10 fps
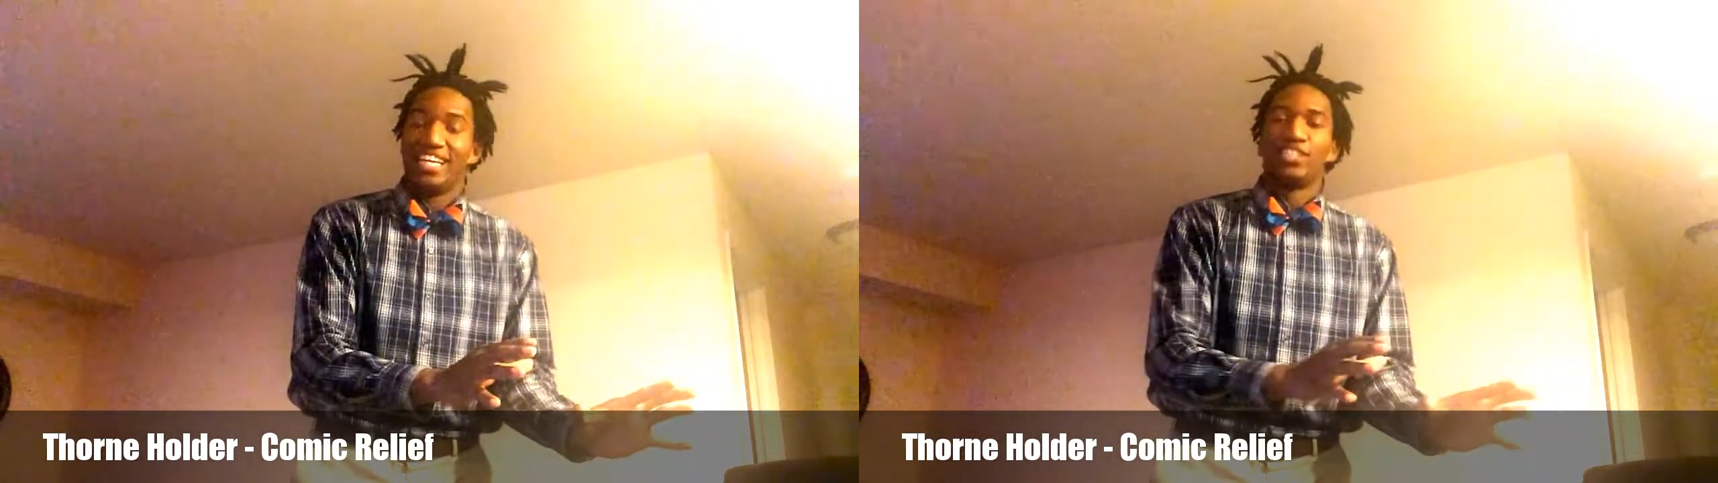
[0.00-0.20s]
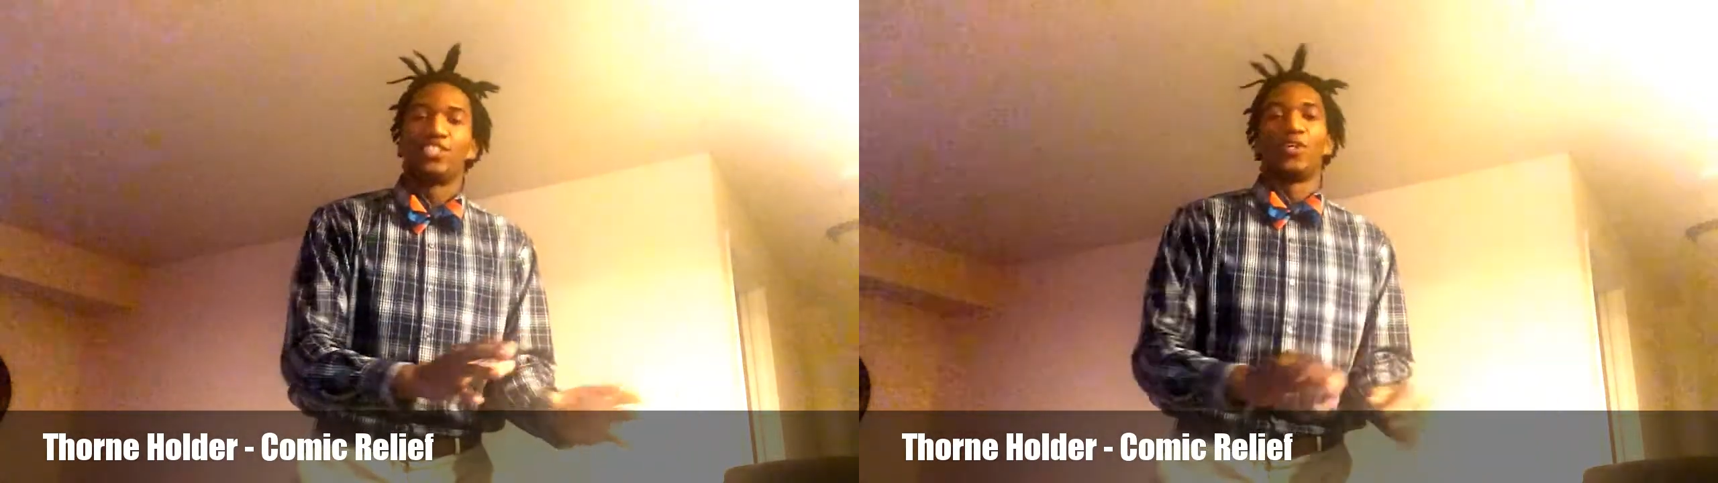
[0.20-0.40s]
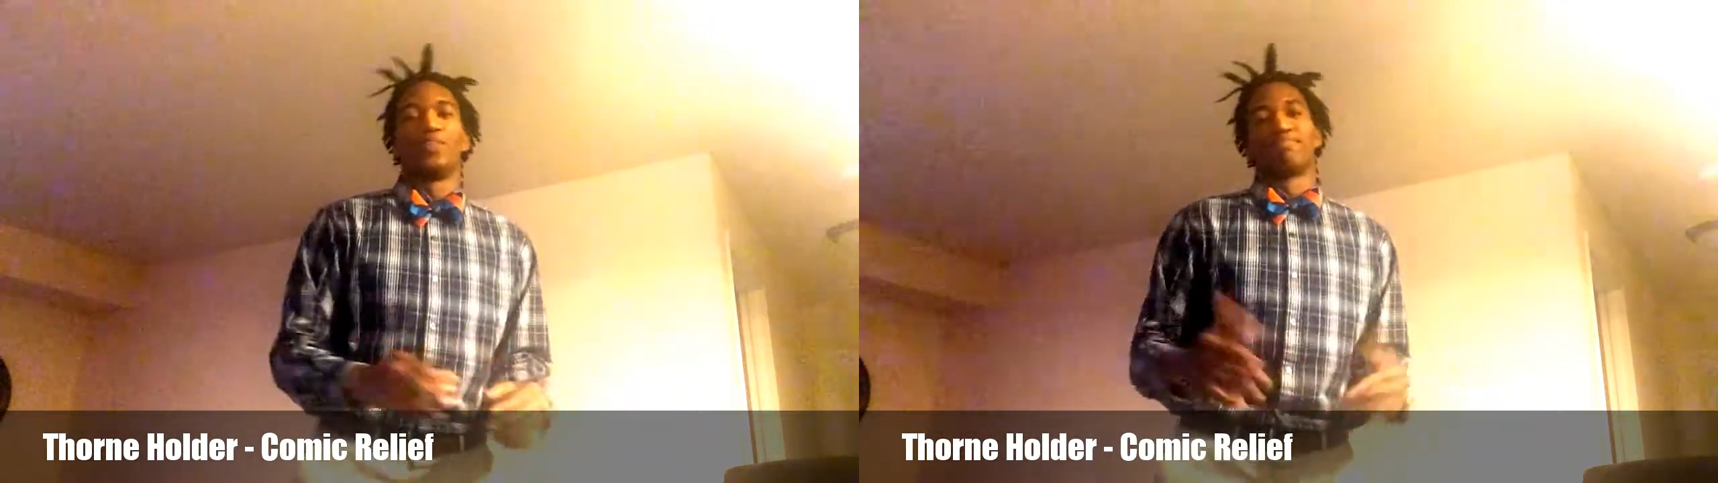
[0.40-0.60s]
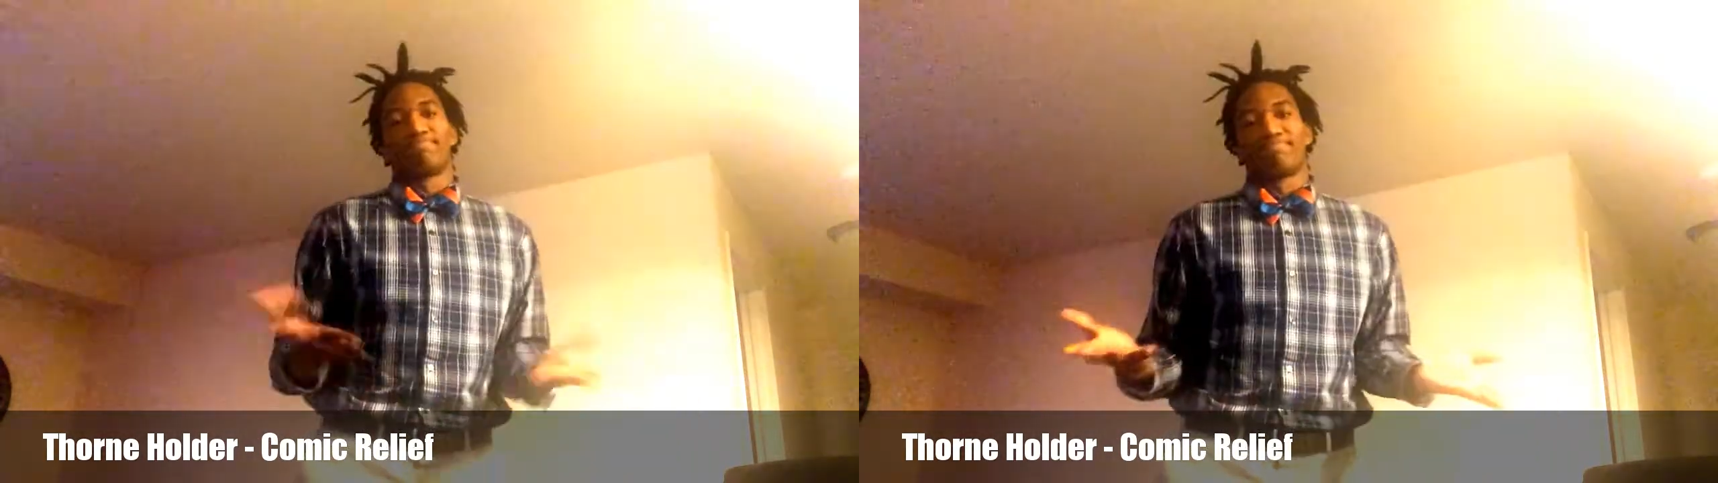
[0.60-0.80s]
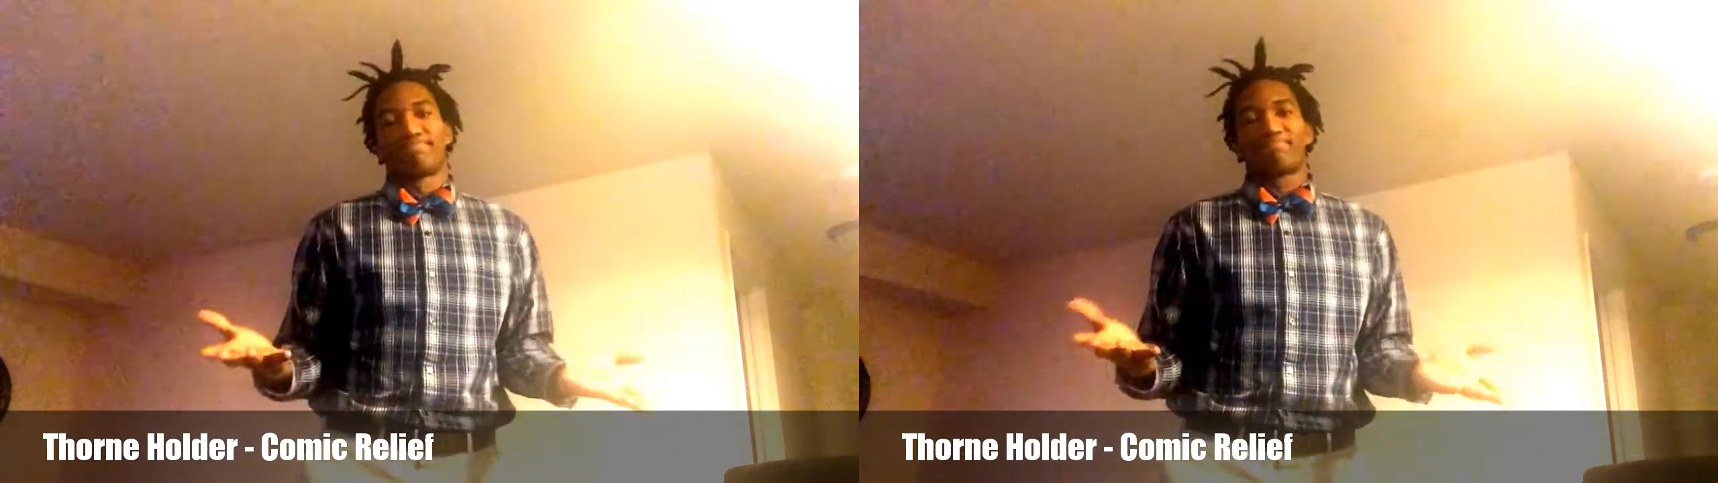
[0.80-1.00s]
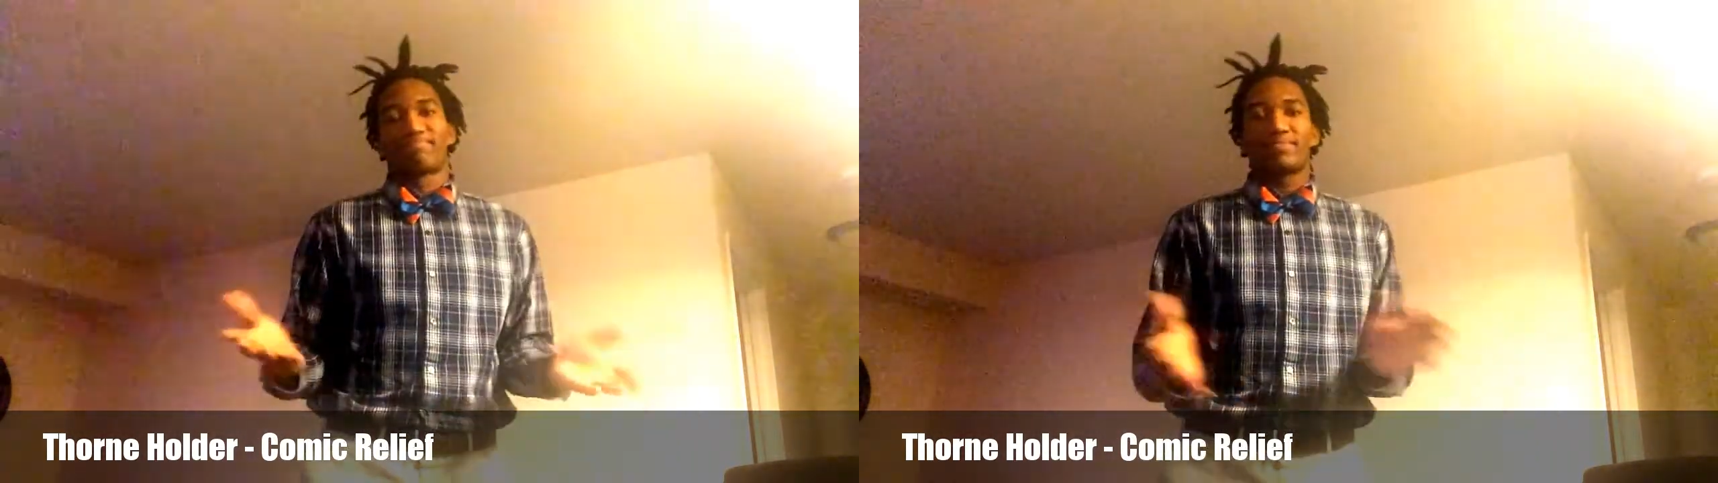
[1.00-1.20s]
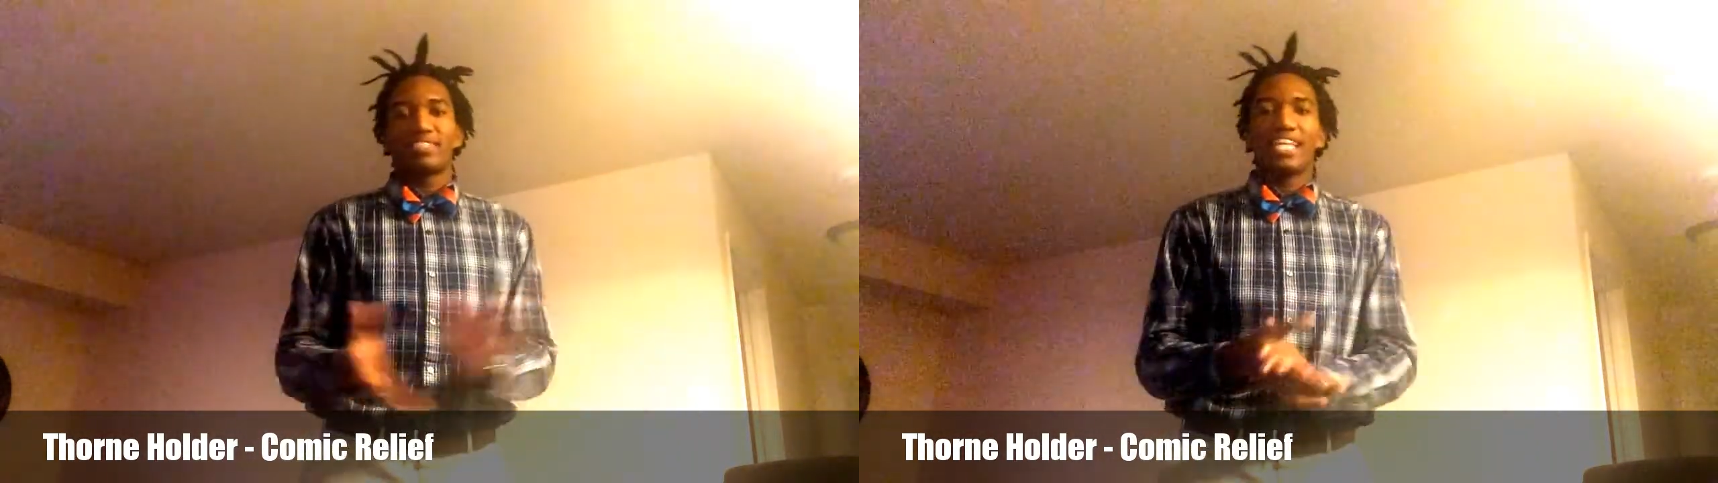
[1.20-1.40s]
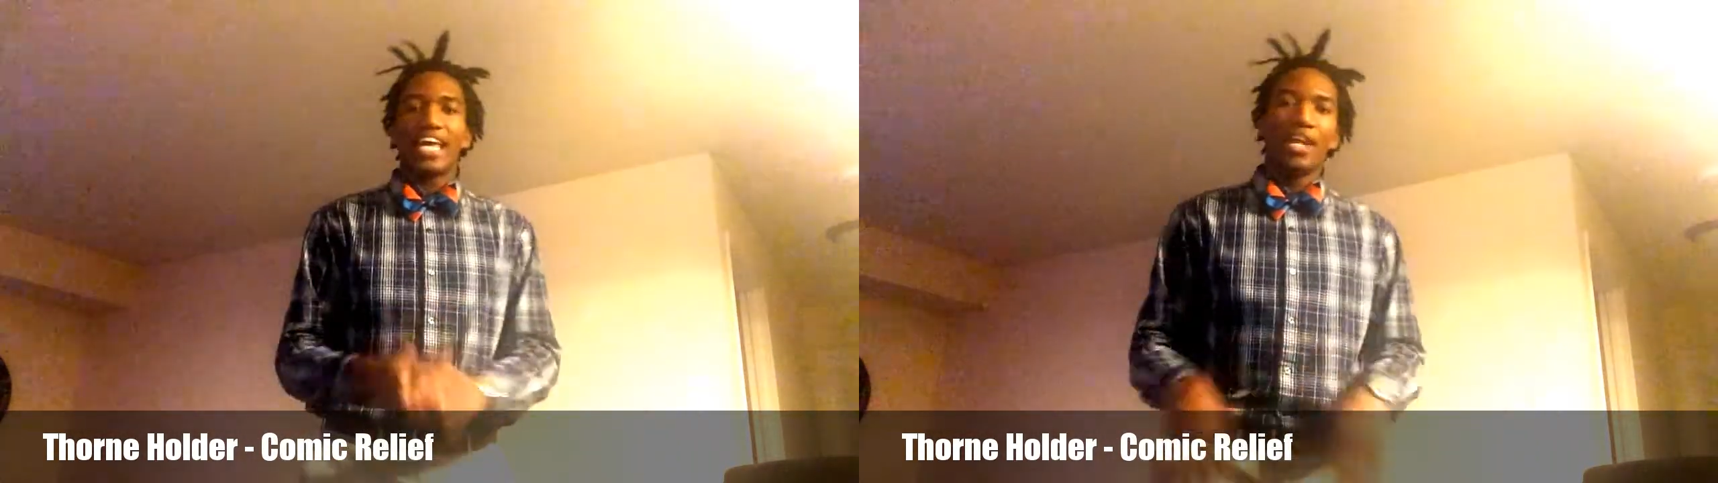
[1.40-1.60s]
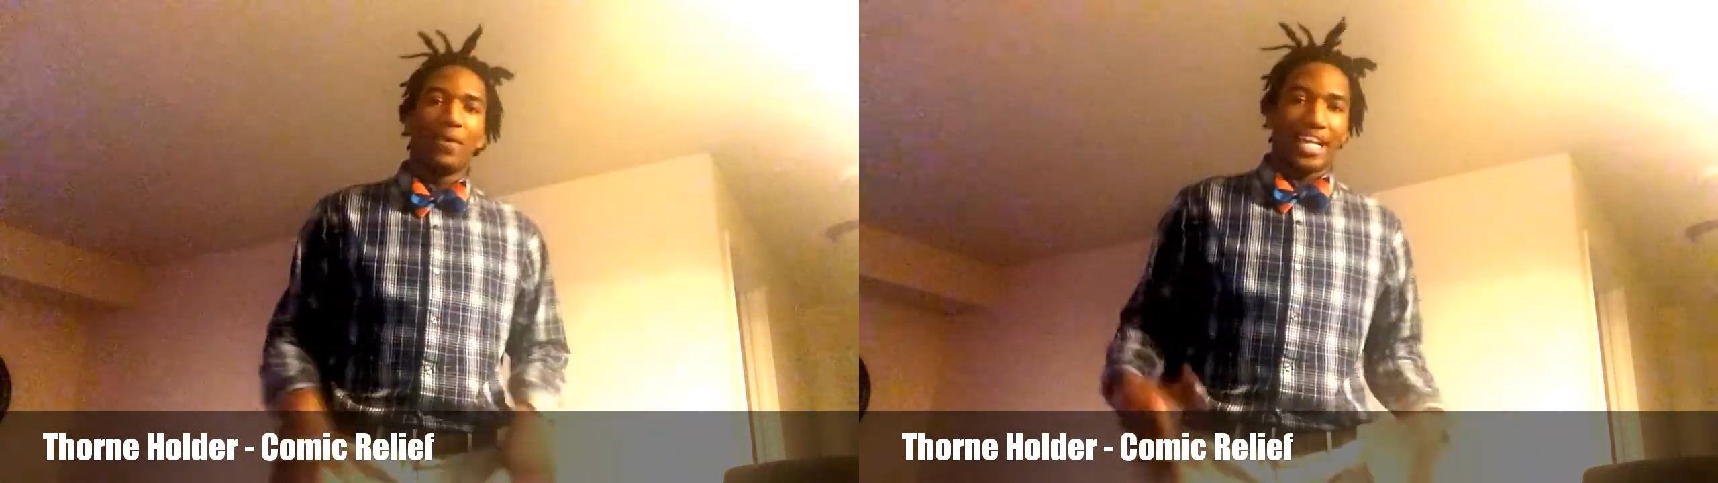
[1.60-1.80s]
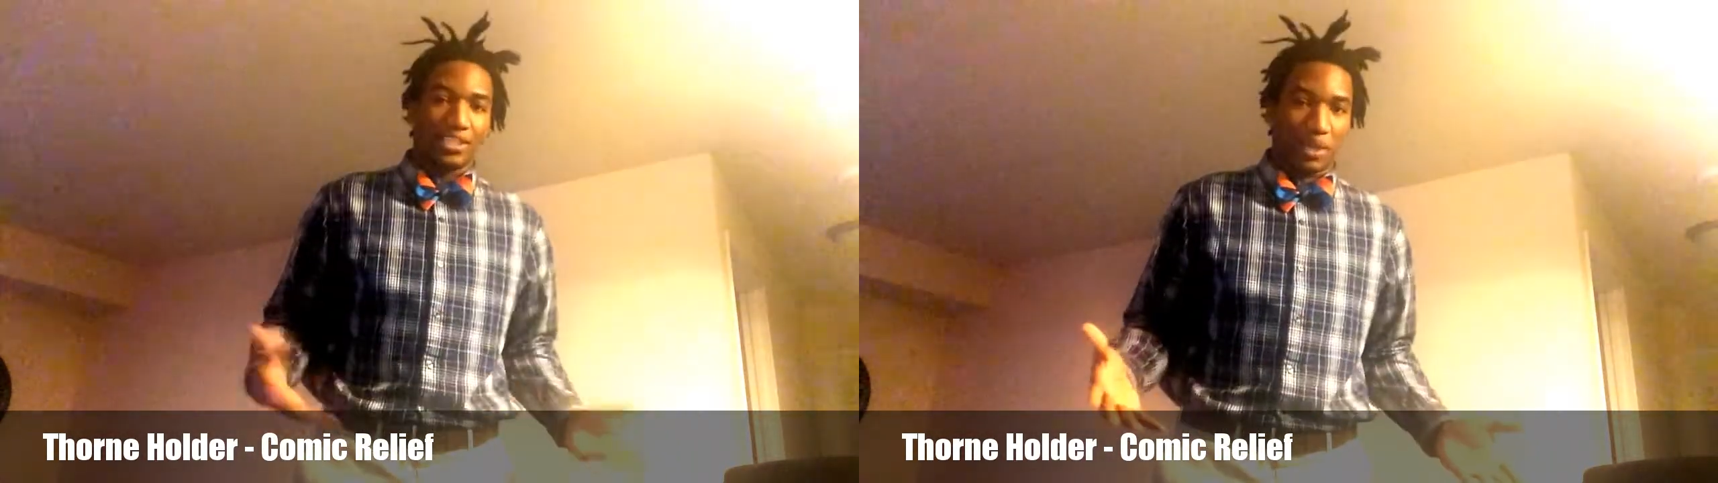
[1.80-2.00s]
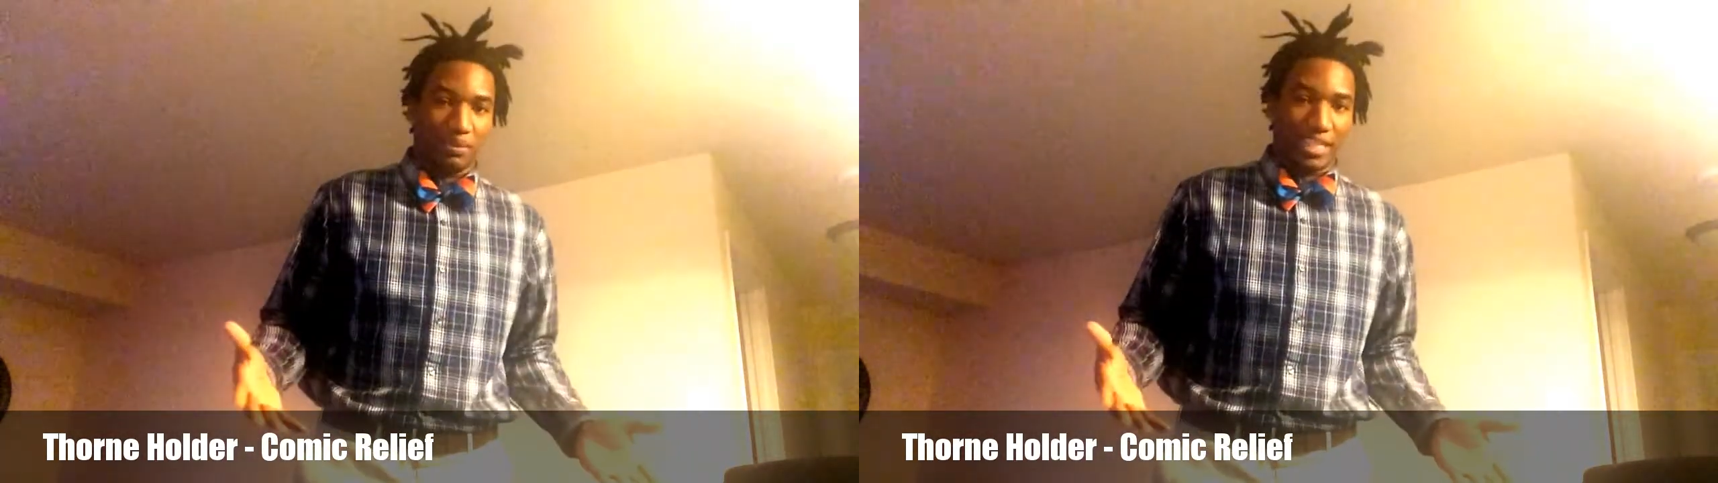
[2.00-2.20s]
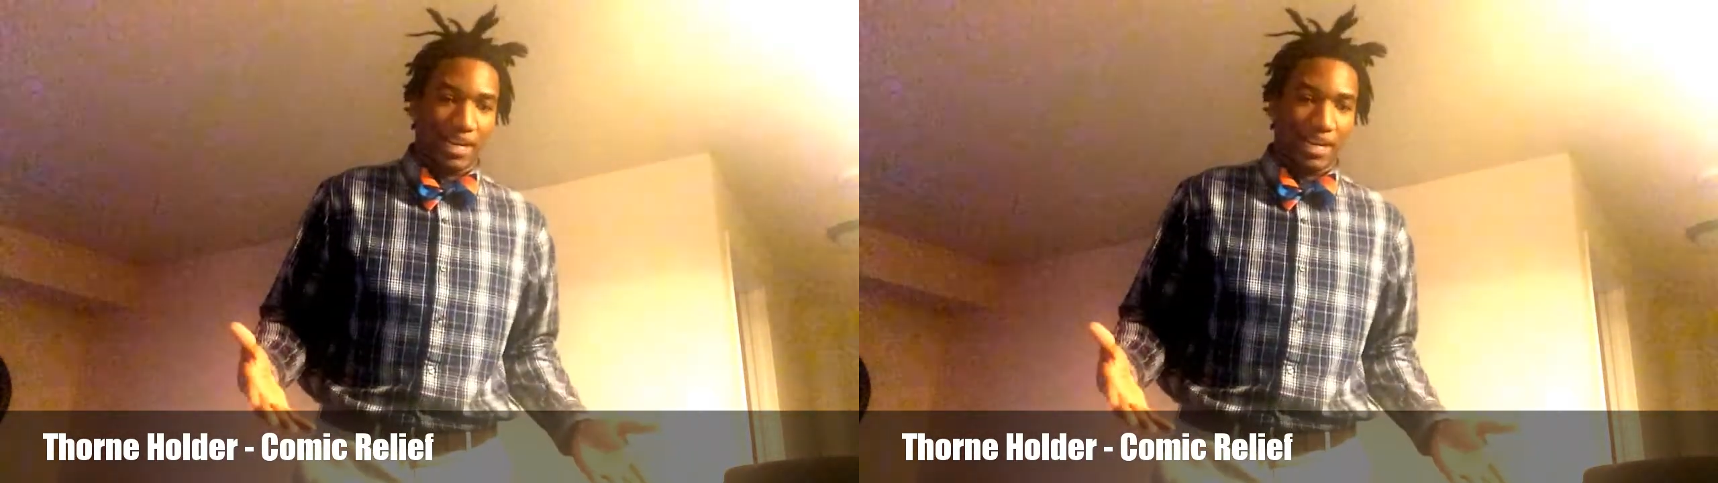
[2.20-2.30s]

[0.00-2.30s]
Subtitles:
So anyway, that's what I'm